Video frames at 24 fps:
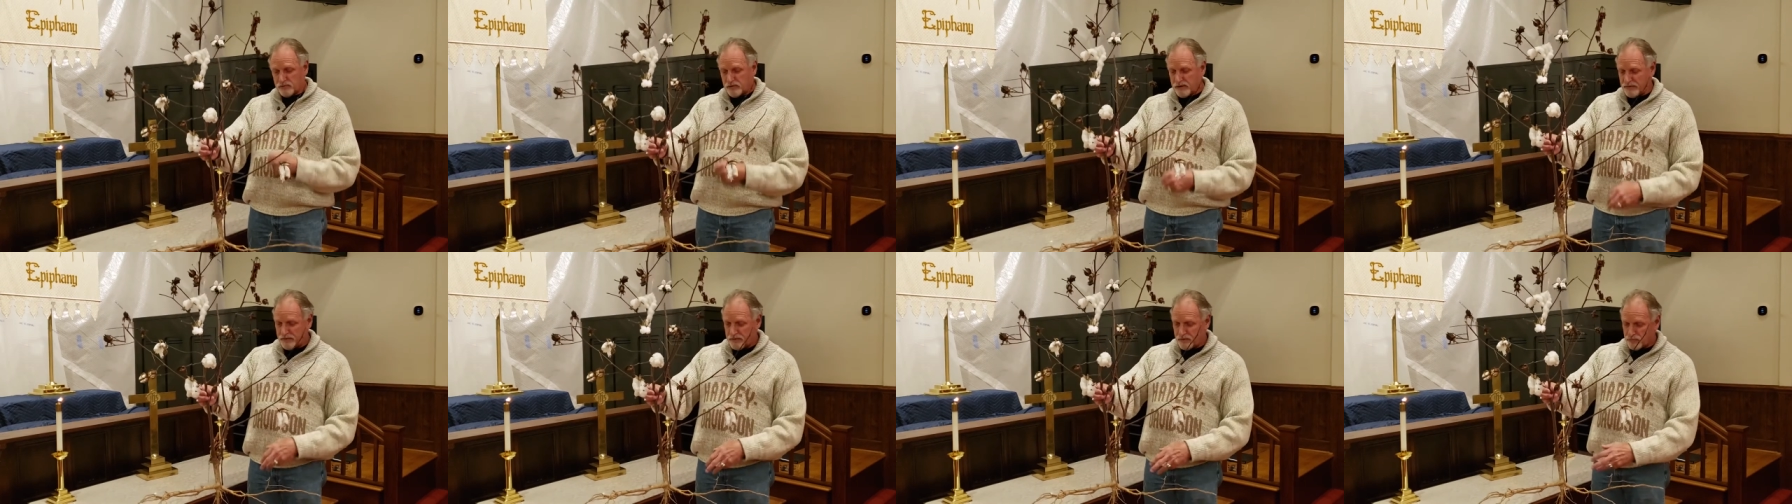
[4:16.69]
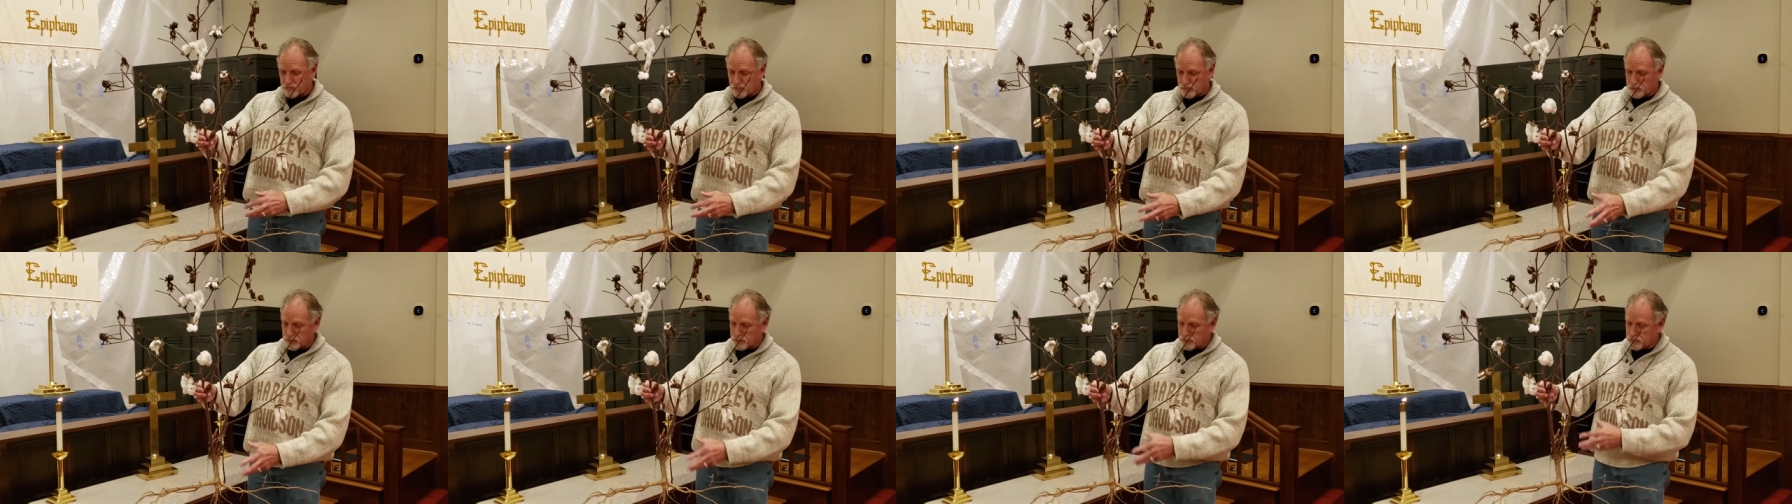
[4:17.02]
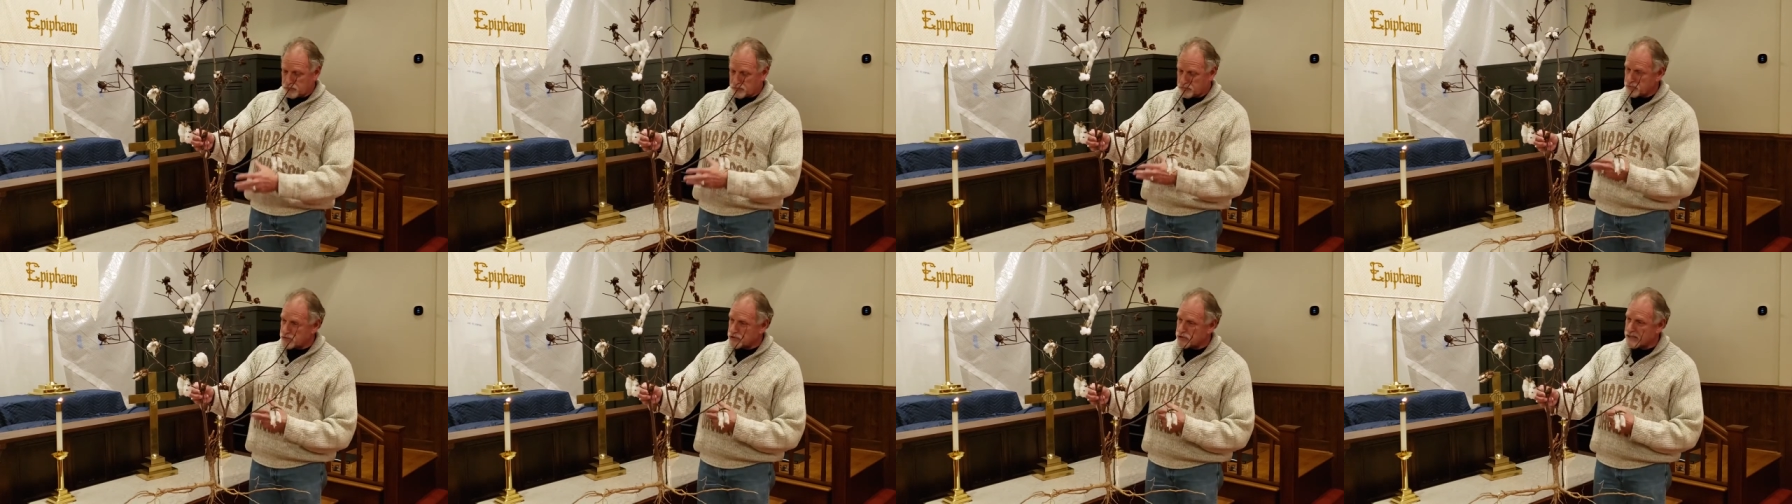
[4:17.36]
and the
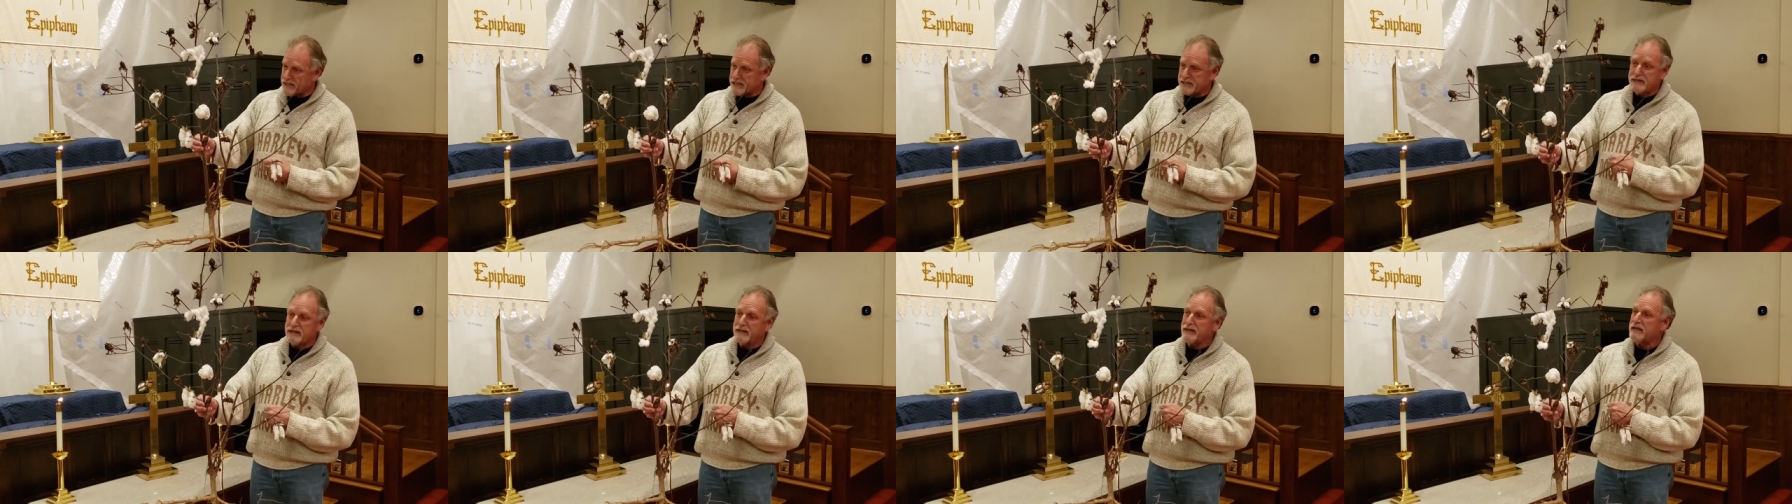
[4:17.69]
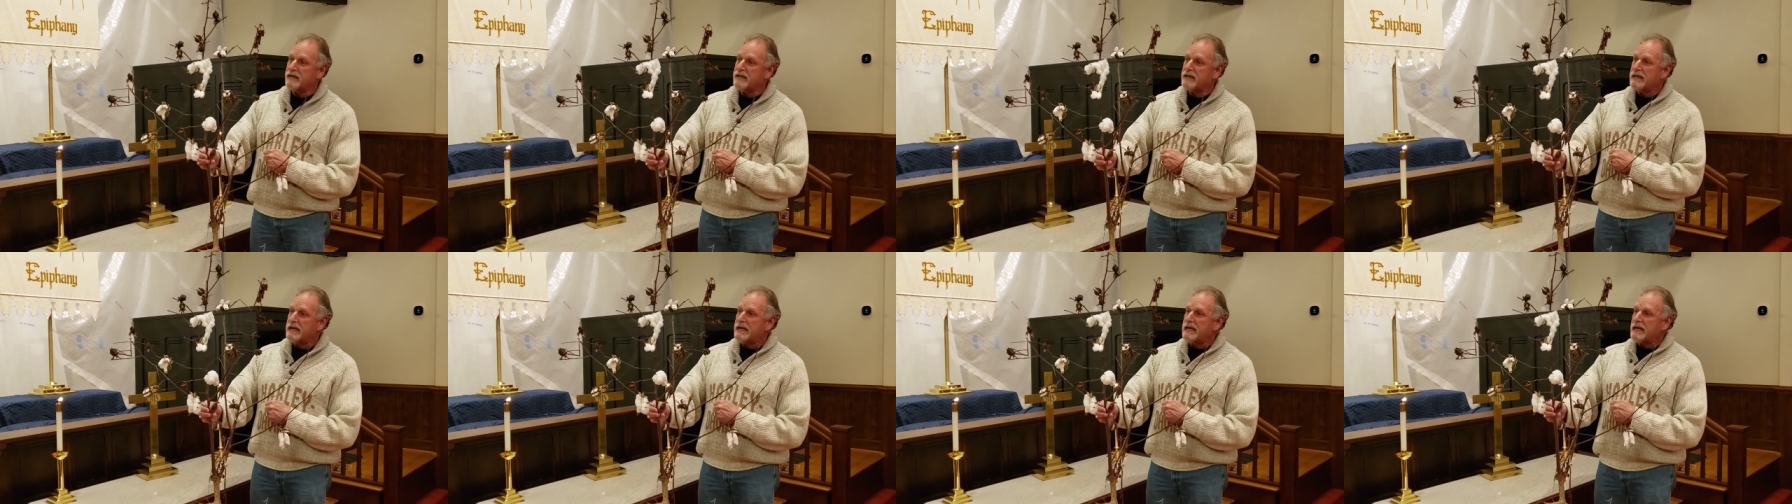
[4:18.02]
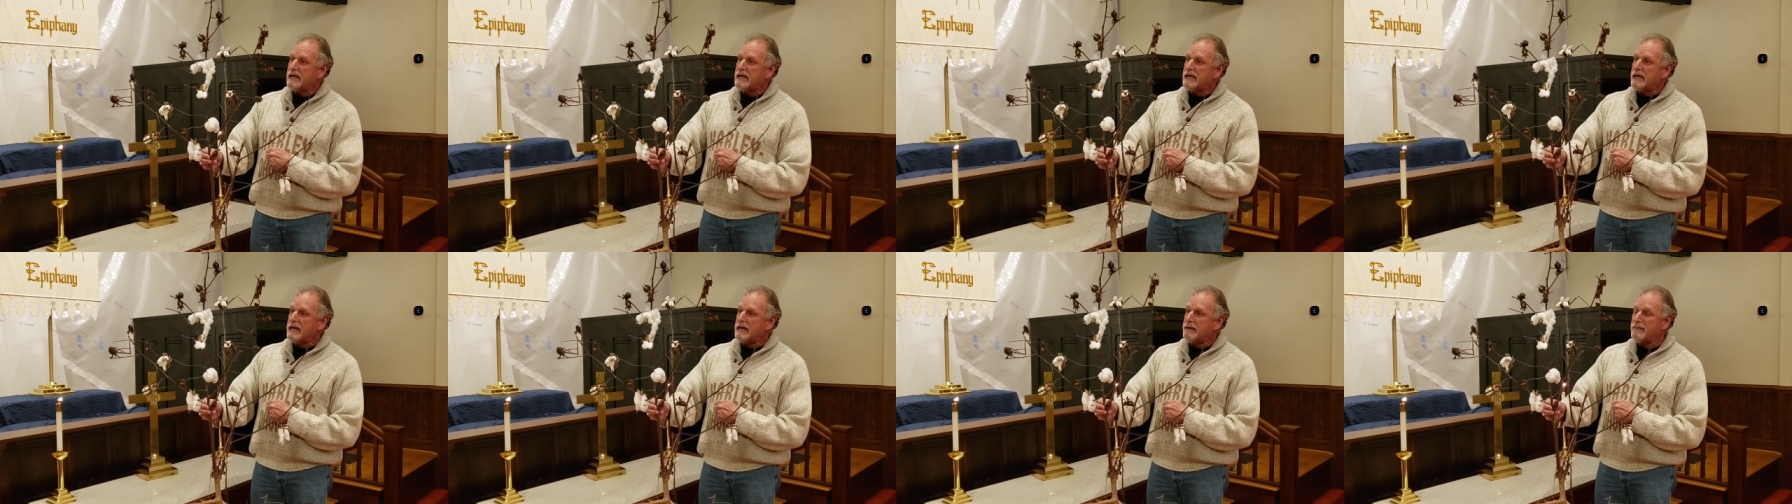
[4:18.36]
roots and
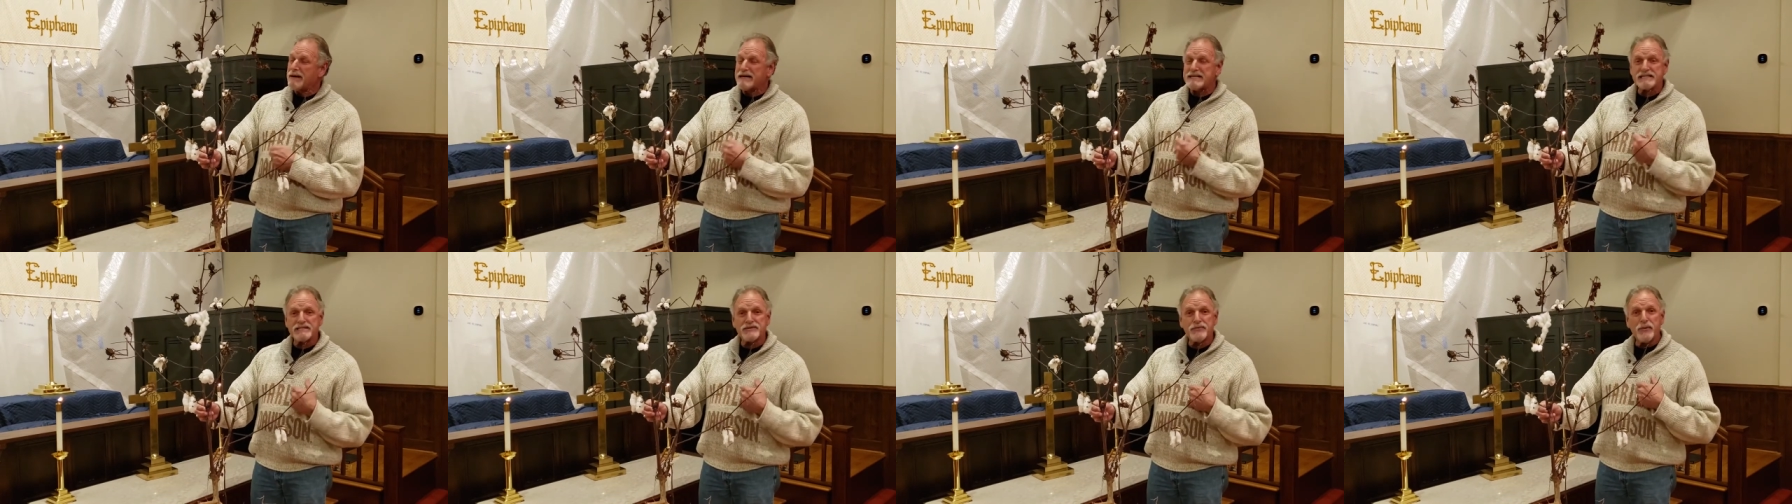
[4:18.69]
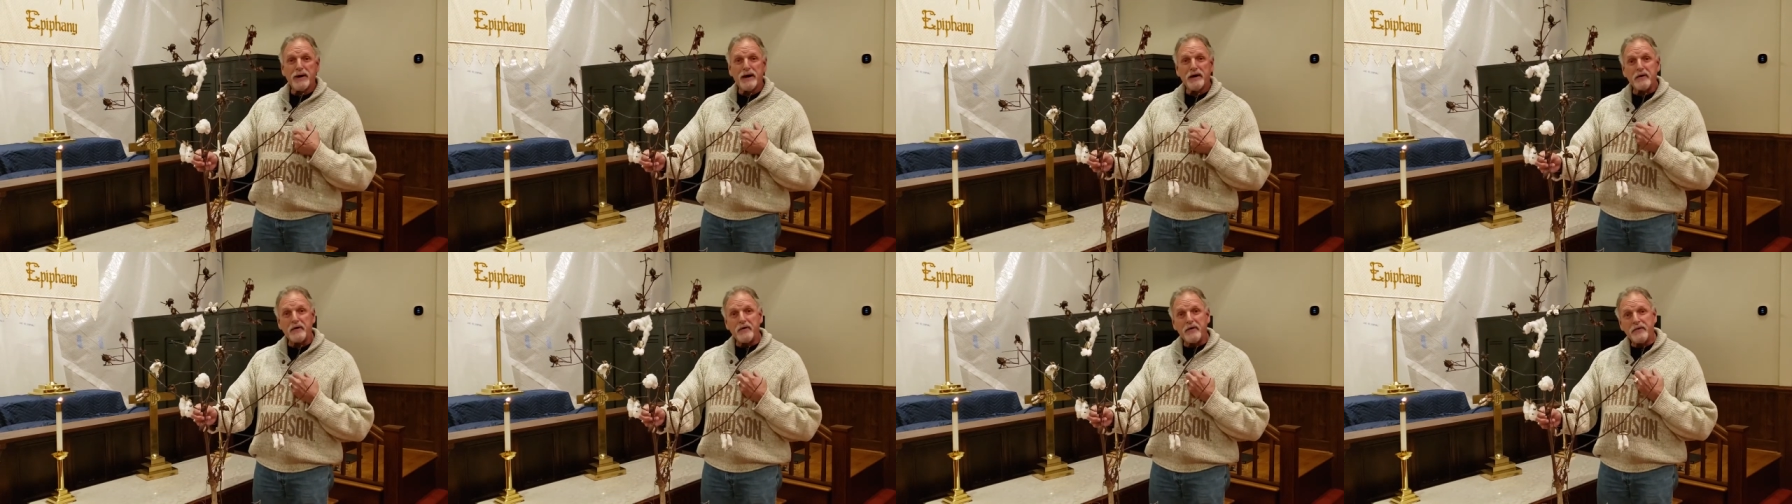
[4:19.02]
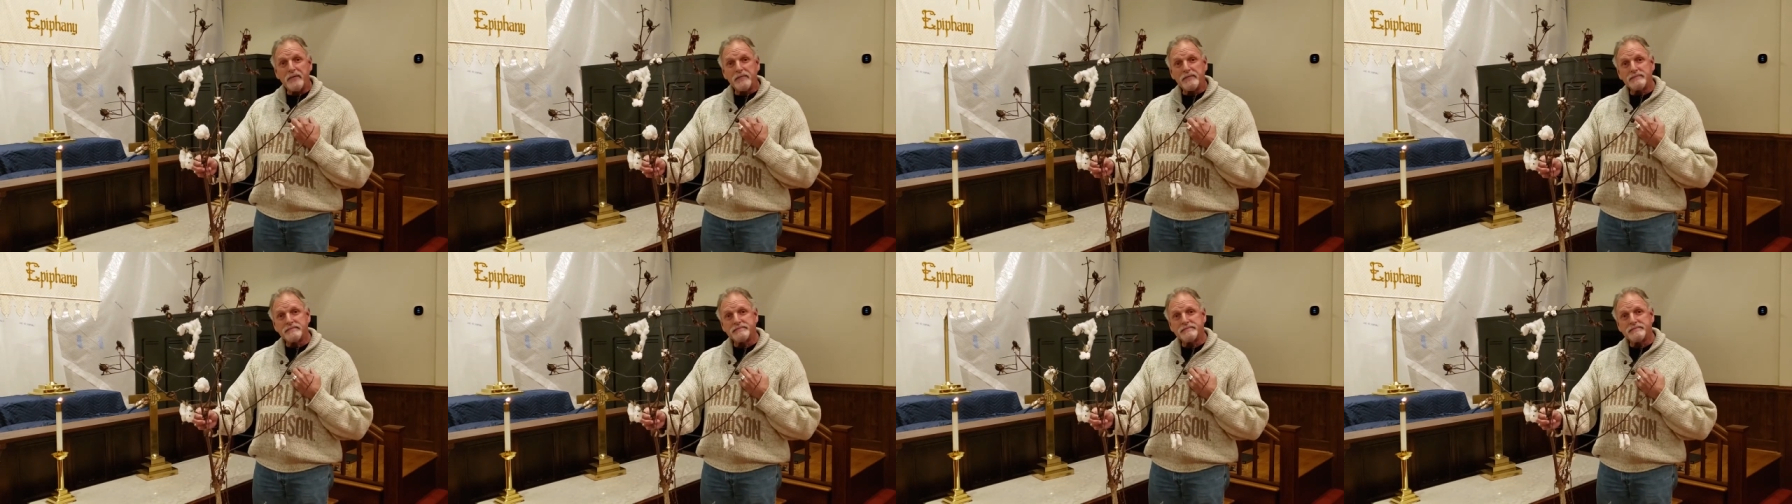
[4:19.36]
my sweater.